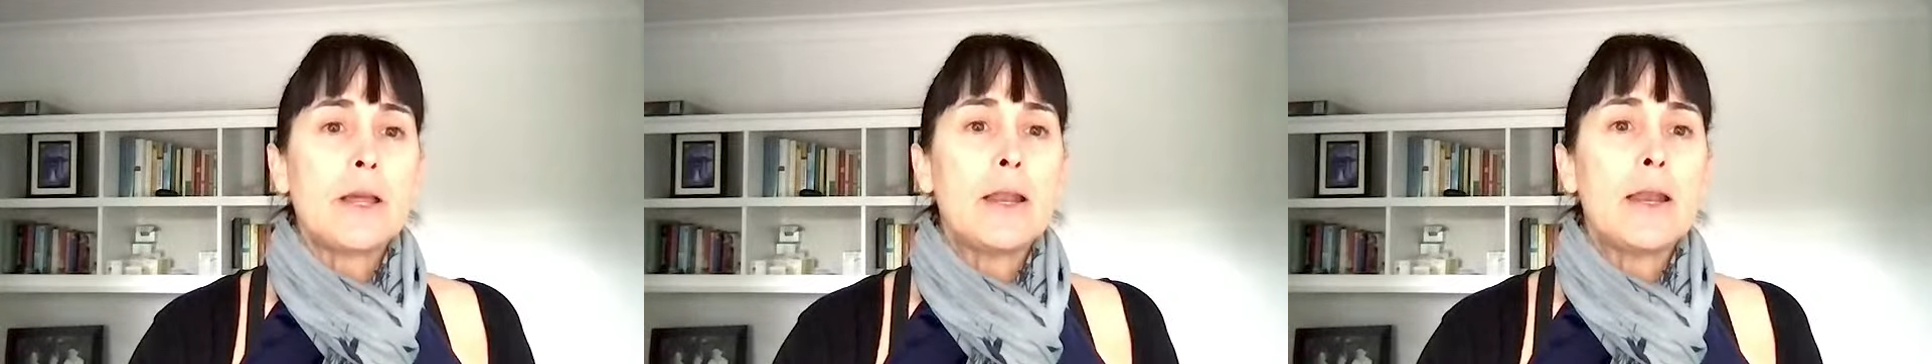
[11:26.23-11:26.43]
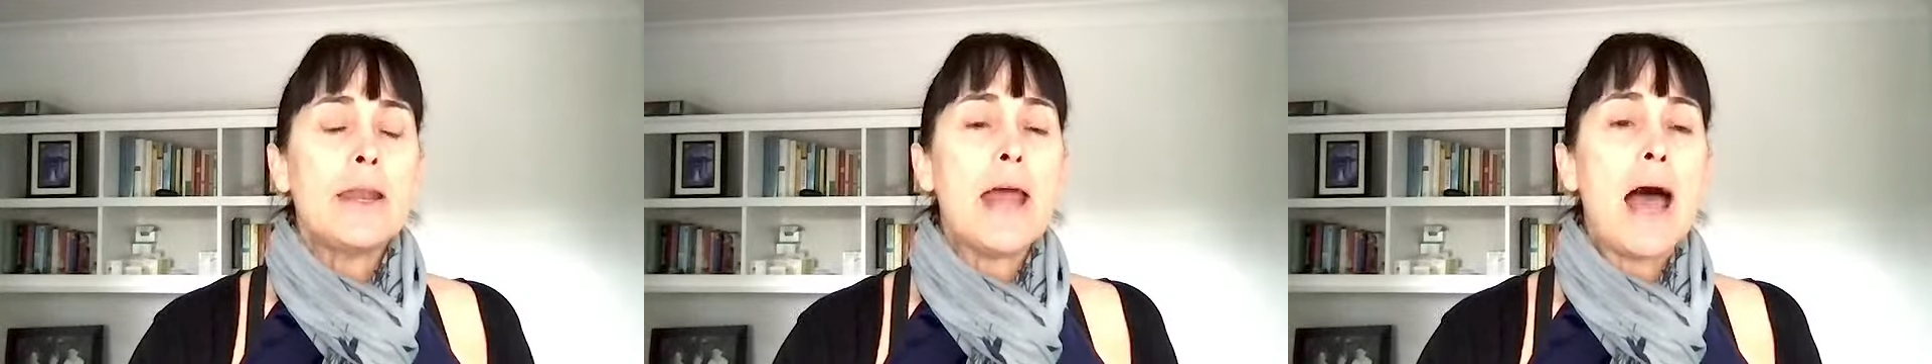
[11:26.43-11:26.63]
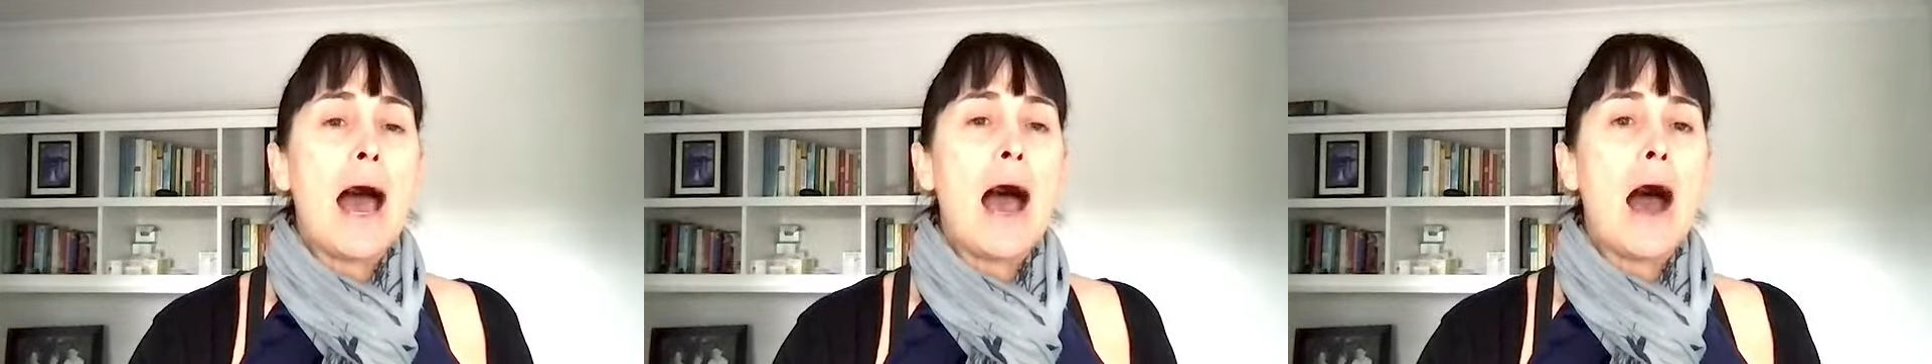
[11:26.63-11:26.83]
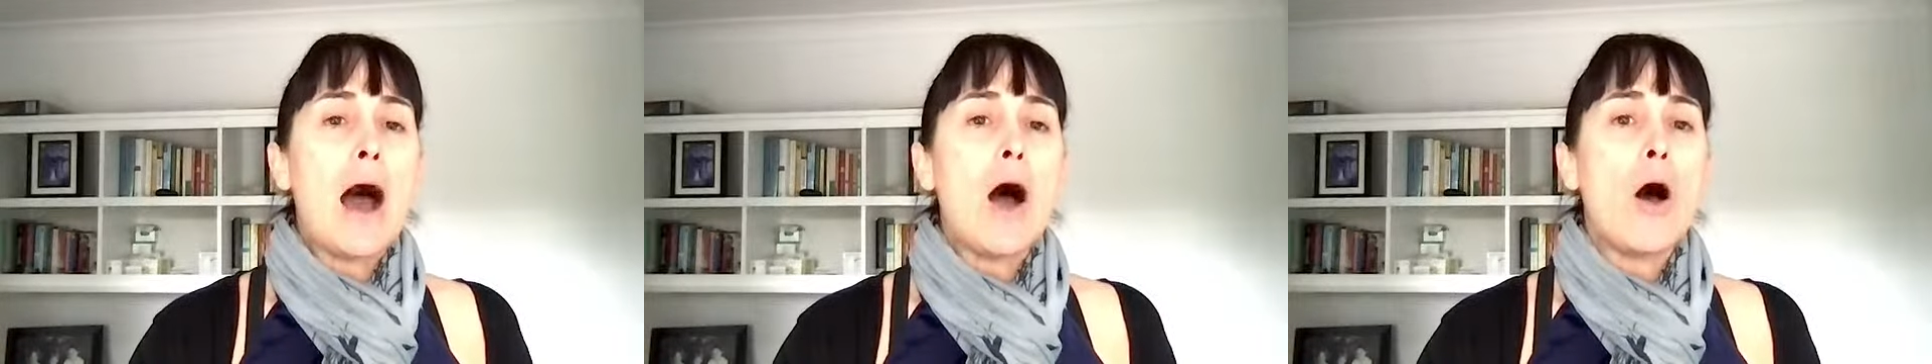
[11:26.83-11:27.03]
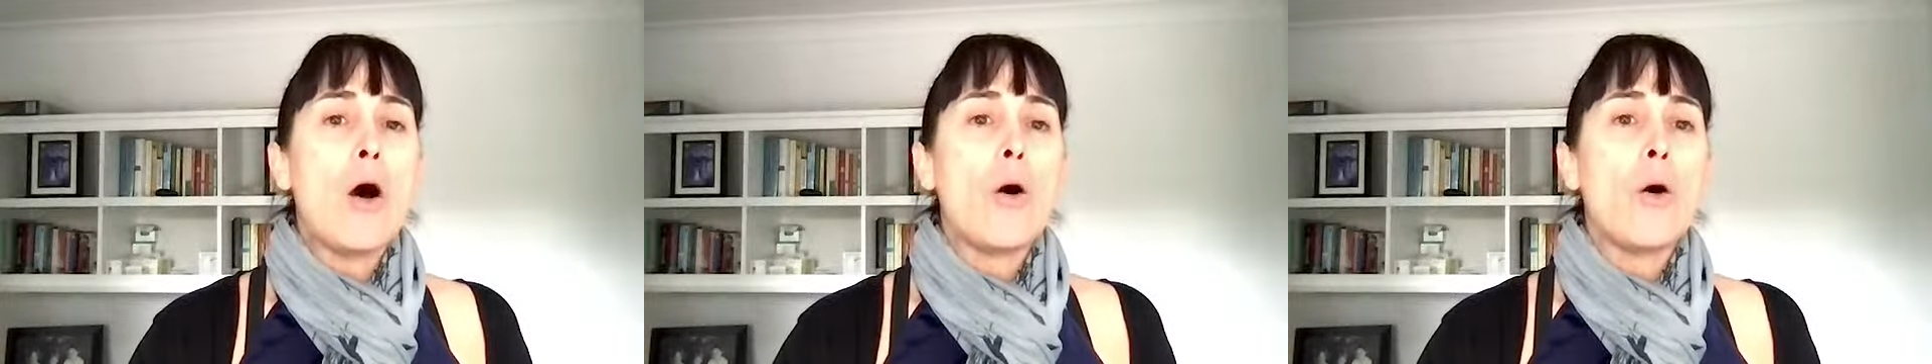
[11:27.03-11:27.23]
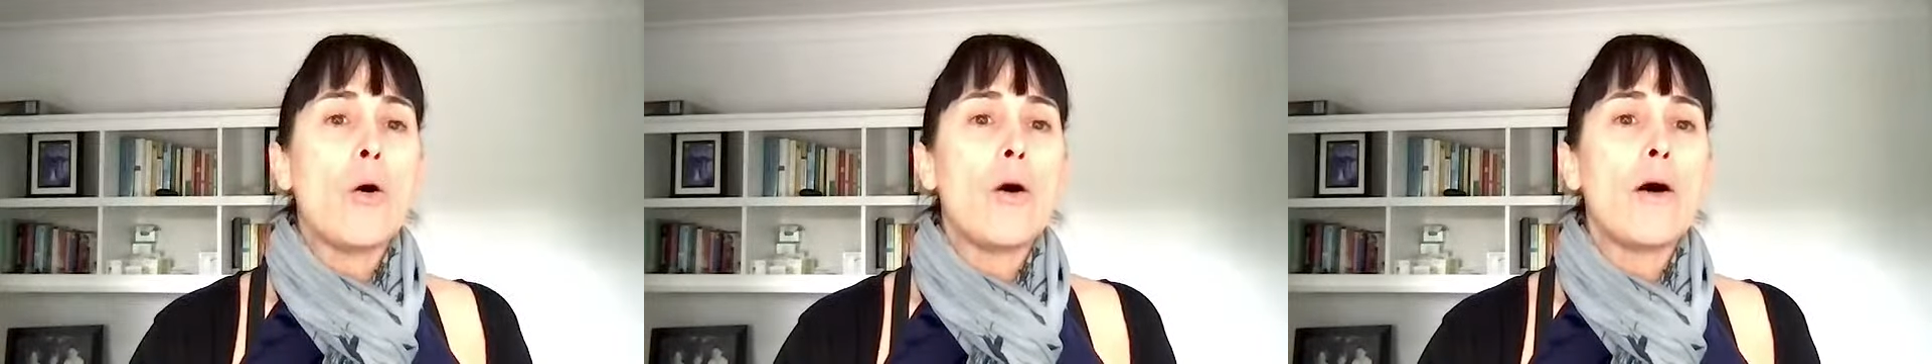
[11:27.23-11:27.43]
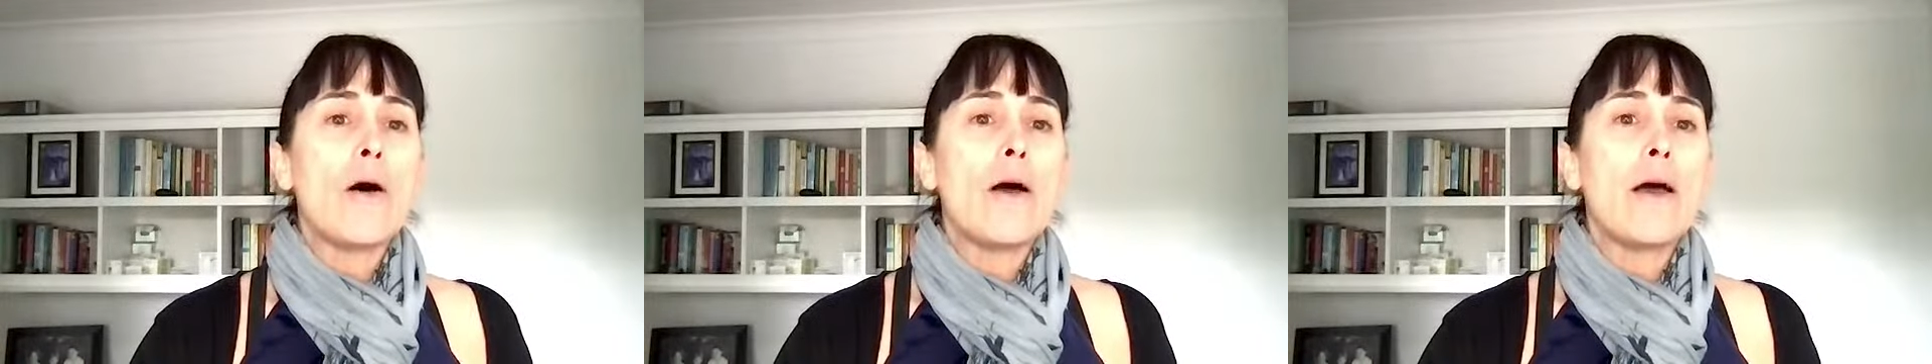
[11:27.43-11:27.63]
Now,